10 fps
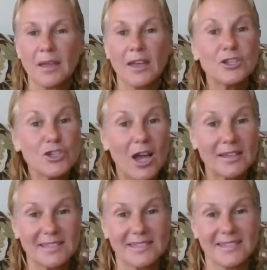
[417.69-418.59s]

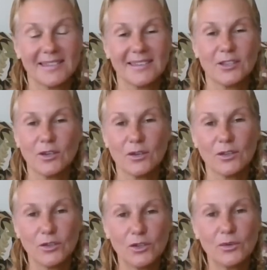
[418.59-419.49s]
adjust
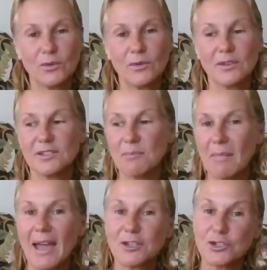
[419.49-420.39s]
you to
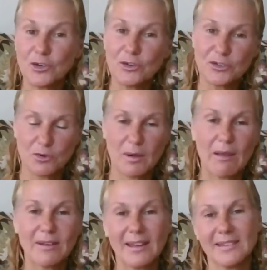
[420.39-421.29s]
match your new
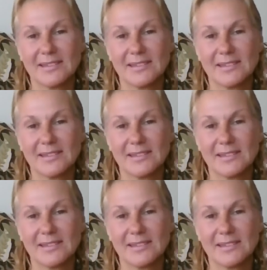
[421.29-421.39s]
surroundings